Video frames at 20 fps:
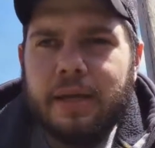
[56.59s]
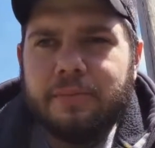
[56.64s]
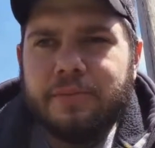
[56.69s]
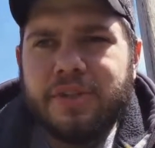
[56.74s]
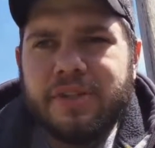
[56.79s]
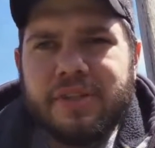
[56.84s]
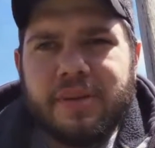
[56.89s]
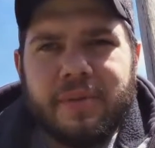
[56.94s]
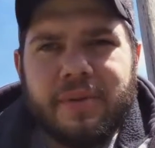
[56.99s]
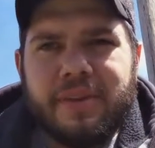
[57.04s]

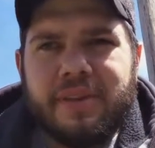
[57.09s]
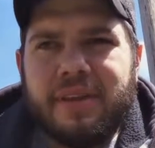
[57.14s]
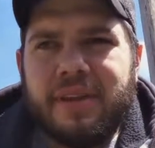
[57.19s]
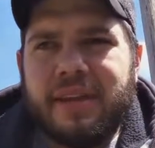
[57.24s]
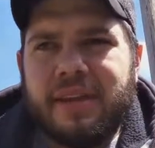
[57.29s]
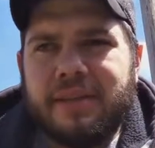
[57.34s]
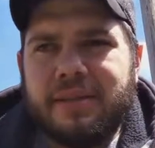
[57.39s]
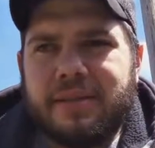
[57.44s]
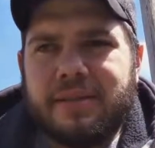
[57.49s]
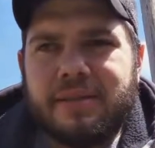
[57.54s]
Just some of the
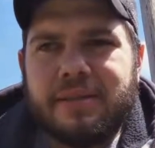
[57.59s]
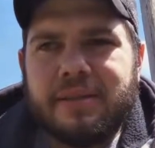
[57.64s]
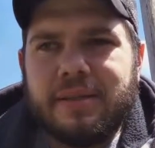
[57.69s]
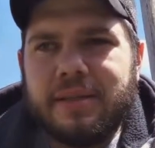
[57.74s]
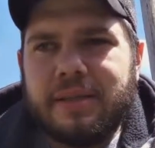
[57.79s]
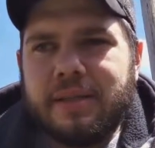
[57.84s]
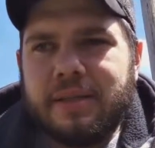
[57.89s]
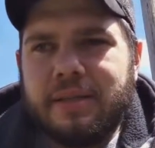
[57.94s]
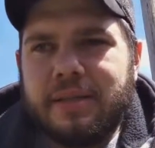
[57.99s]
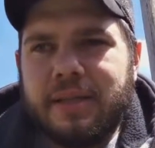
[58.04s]
things
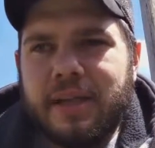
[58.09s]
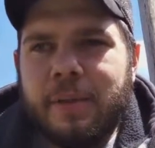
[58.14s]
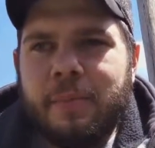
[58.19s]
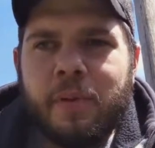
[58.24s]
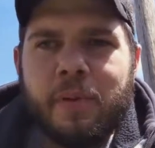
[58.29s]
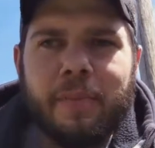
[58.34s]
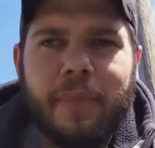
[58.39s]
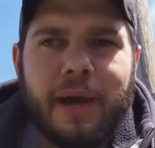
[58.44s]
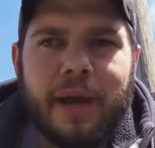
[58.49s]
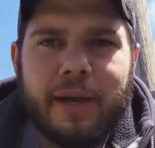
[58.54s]
to keep
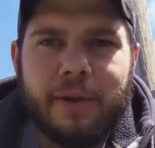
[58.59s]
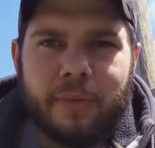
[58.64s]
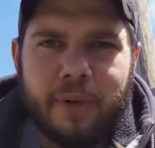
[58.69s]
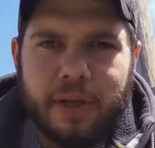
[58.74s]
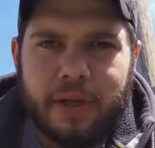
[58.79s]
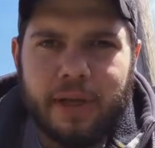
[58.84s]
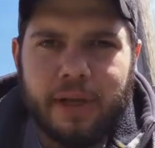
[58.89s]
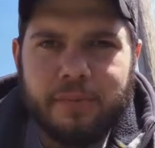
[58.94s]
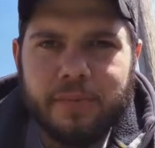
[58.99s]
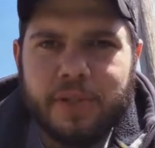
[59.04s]
in mind when
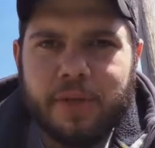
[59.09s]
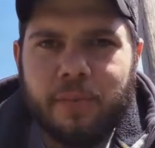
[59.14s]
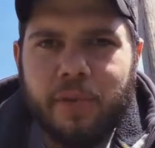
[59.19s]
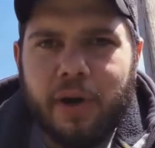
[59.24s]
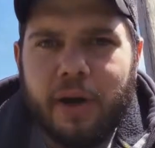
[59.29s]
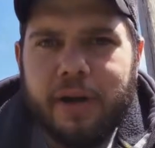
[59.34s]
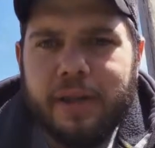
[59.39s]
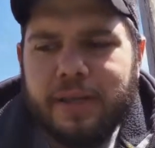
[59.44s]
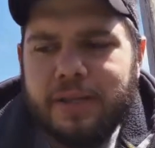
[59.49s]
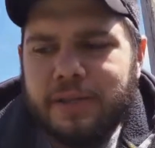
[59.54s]
it comes to
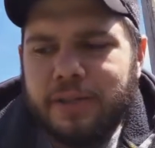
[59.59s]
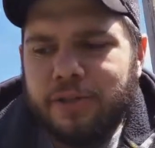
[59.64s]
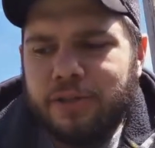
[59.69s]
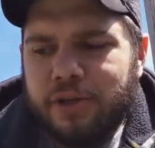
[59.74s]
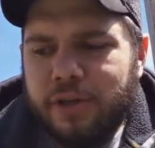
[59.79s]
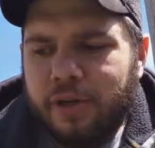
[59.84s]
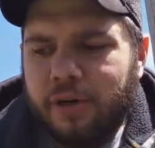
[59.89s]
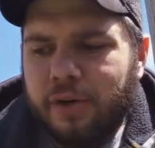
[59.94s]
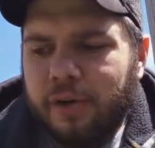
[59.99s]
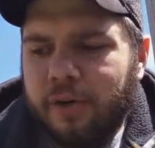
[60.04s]
broadheads in
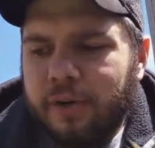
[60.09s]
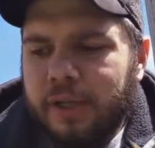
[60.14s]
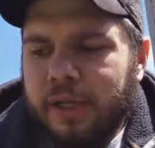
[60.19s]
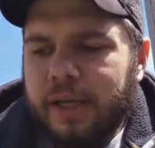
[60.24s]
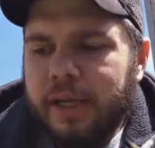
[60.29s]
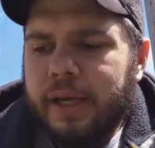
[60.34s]
general.